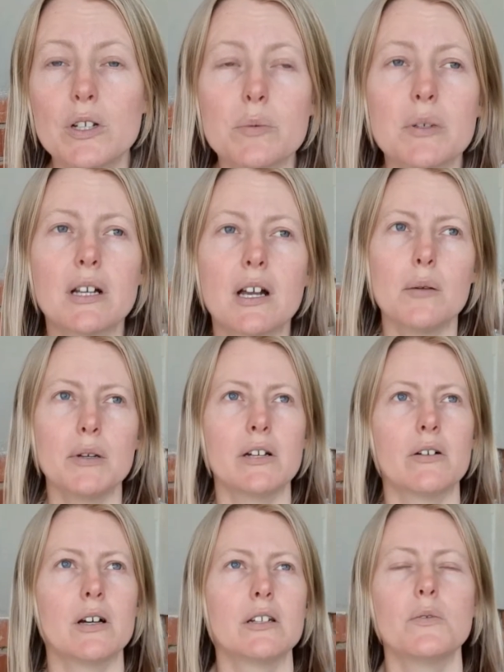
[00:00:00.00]
has been coming
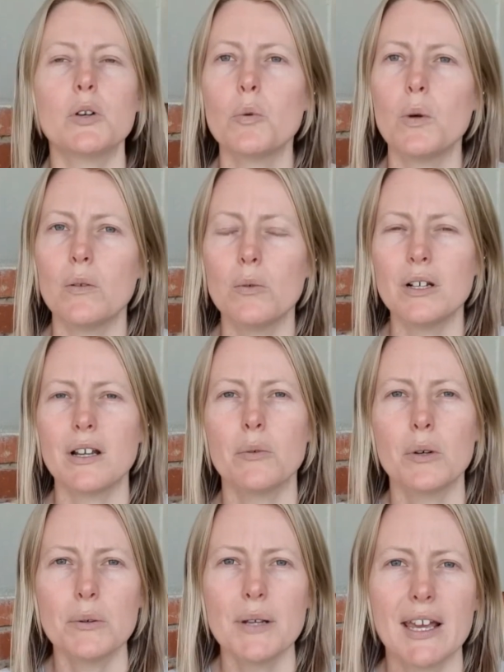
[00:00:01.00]
around of like, well, what
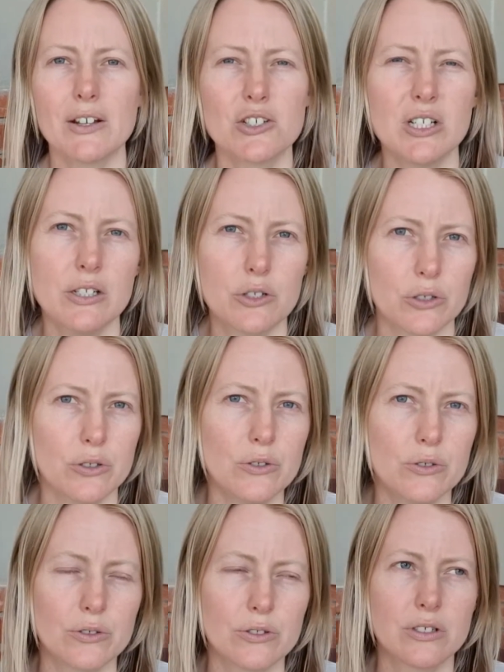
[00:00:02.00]
do we actually do
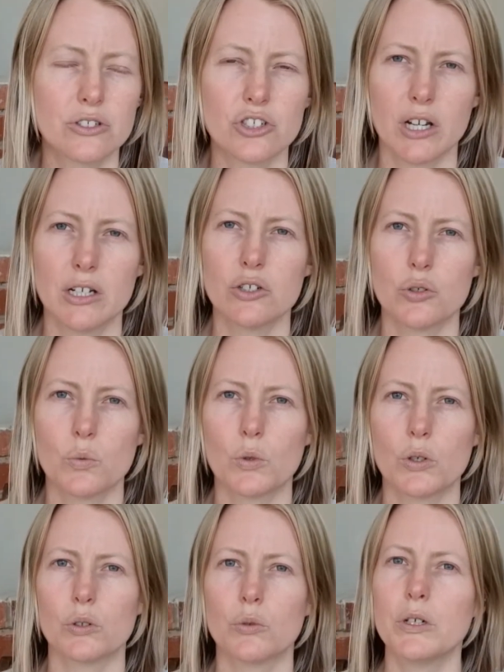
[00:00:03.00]
to change the
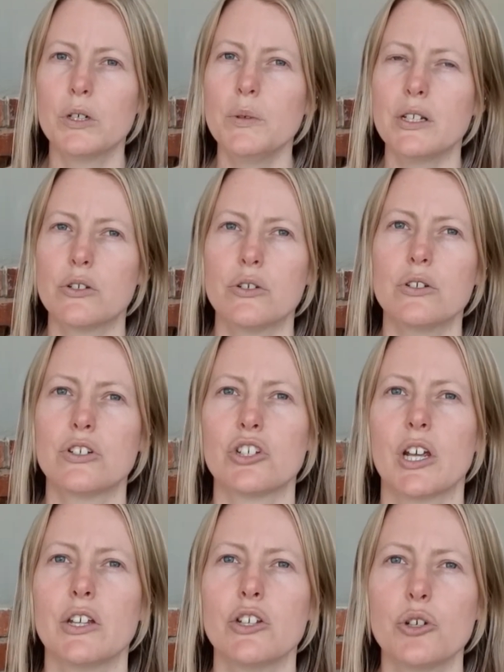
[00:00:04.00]
world? What do we do to
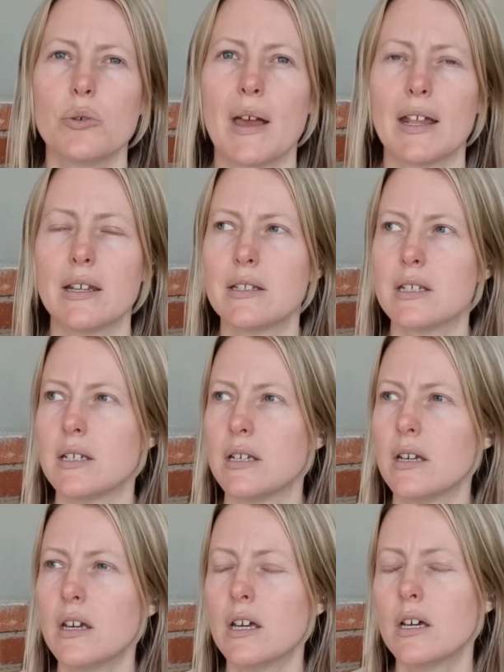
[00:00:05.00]
change humanity,
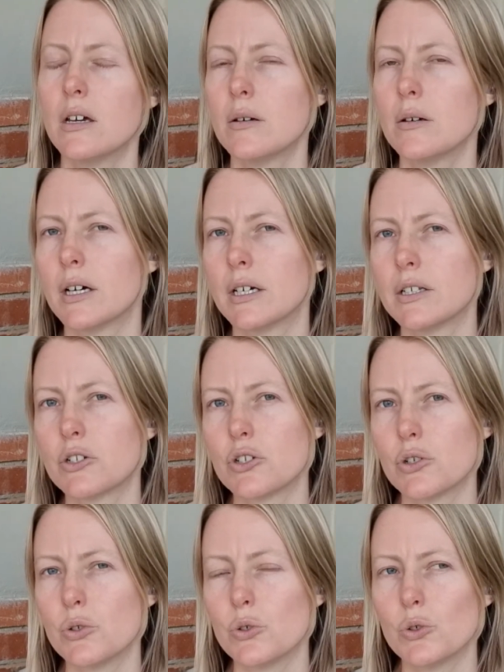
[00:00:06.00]

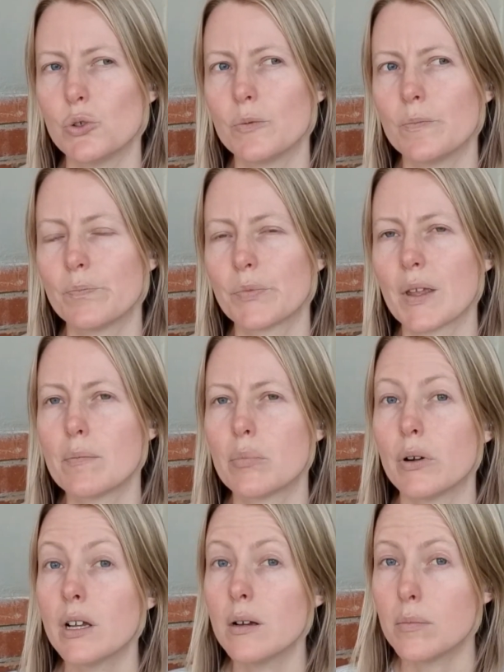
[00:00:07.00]
to
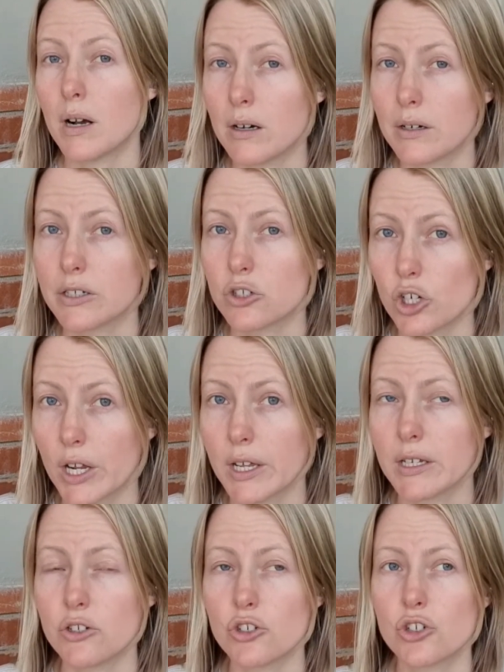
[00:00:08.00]
bring about a
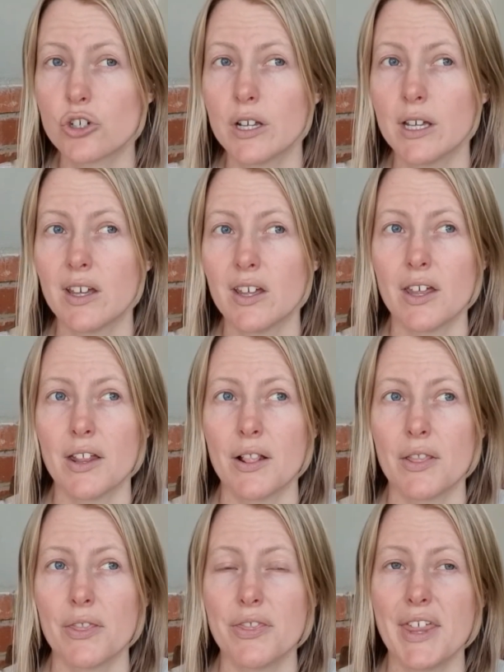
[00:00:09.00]
change
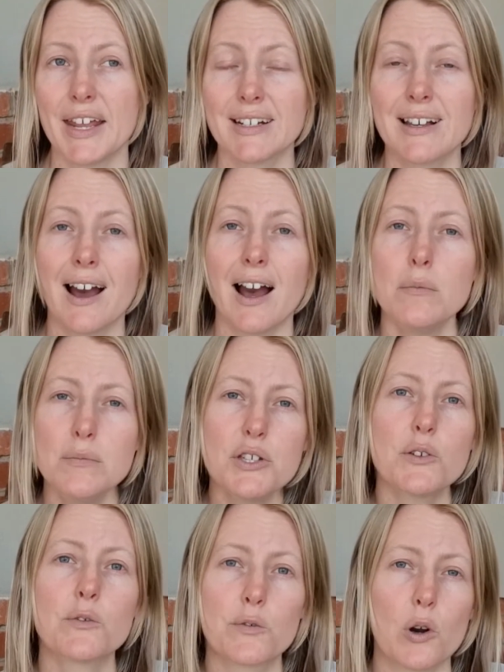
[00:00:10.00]
that
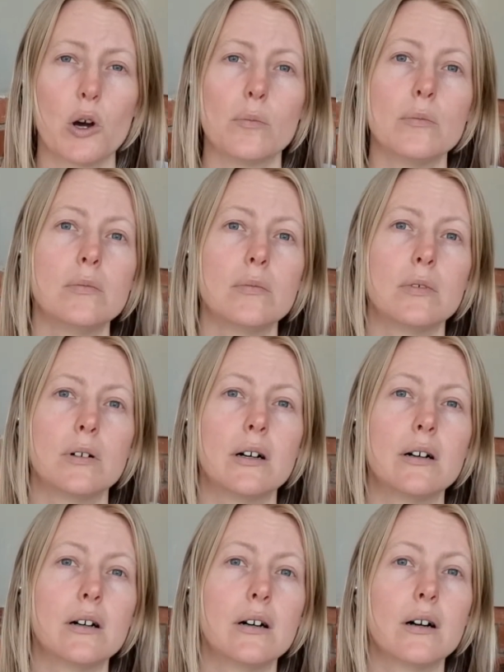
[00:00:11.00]
comes from
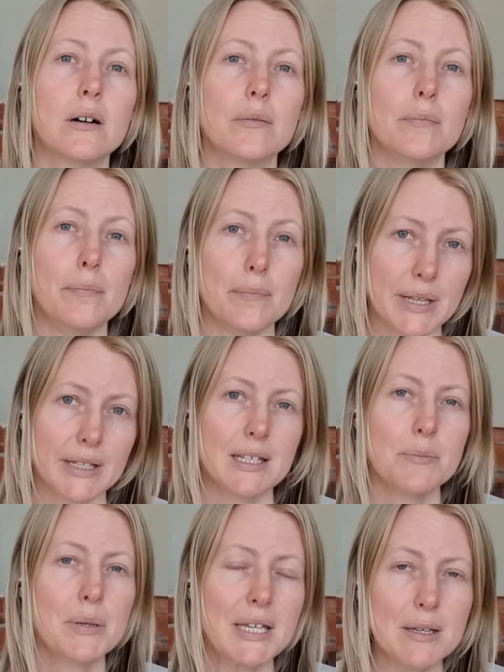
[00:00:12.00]

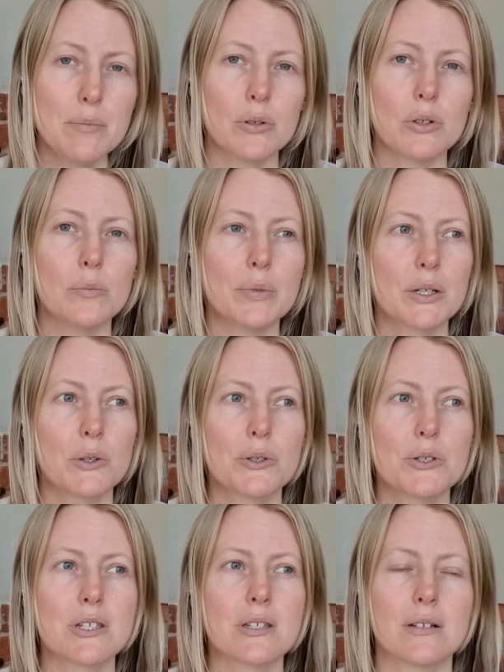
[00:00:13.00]
many people?
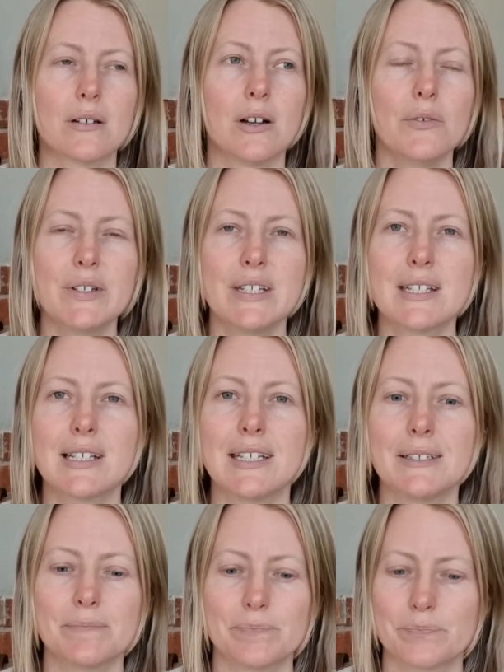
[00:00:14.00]
Because obviously